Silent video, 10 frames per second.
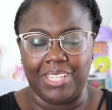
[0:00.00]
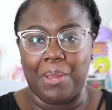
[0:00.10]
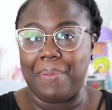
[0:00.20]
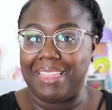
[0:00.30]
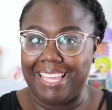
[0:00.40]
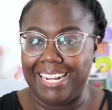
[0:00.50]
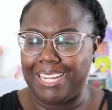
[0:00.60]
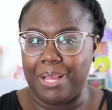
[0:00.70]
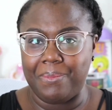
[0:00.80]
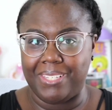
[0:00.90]
But then
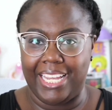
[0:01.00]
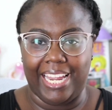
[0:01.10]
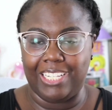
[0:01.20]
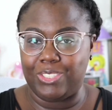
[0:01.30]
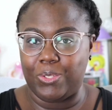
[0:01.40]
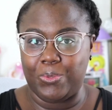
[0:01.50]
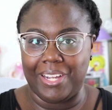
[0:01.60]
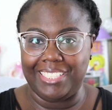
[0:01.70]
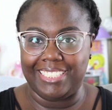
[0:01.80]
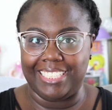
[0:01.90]
comes the age old
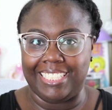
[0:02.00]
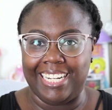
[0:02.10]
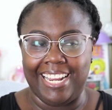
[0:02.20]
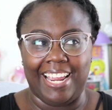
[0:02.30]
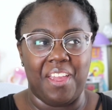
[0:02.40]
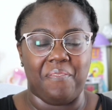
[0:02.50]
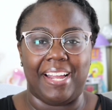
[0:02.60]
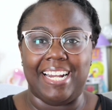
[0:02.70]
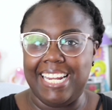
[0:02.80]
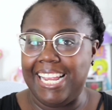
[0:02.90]
question if I
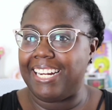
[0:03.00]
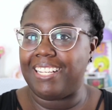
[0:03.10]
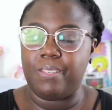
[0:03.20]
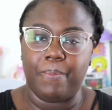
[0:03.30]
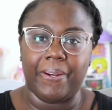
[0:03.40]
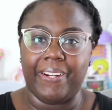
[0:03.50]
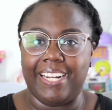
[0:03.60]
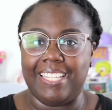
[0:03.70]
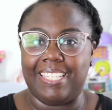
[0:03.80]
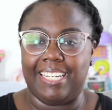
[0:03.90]
need
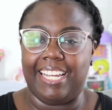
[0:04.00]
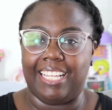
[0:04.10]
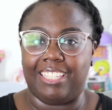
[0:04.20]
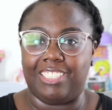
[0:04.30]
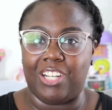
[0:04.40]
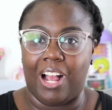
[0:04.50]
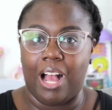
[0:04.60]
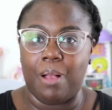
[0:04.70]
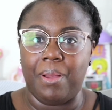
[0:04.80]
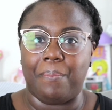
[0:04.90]
experience to get the
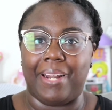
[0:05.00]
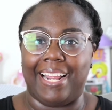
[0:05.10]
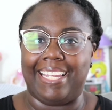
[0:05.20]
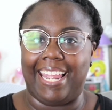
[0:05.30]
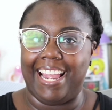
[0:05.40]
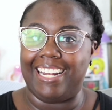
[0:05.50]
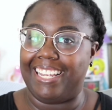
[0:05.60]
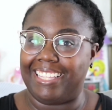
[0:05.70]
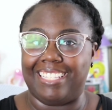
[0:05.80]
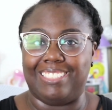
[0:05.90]
job, but I can't
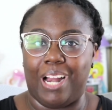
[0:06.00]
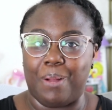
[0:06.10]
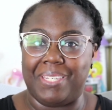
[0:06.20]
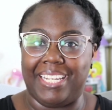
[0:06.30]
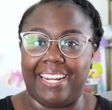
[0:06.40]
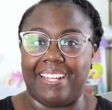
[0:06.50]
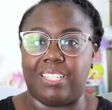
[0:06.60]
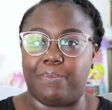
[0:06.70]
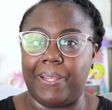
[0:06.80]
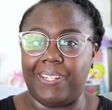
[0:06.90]
get the job to get
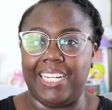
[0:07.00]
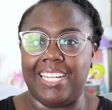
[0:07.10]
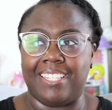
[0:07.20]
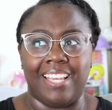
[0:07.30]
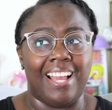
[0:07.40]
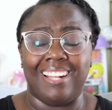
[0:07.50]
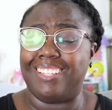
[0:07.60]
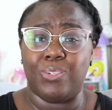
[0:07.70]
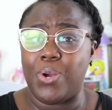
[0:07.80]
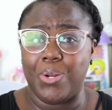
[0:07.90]
experience,
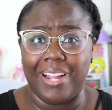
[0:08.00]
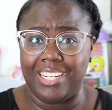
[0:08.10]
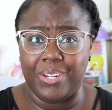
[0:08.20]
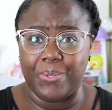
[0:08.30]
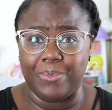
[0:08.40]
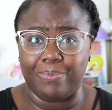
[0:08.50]
then what do I do?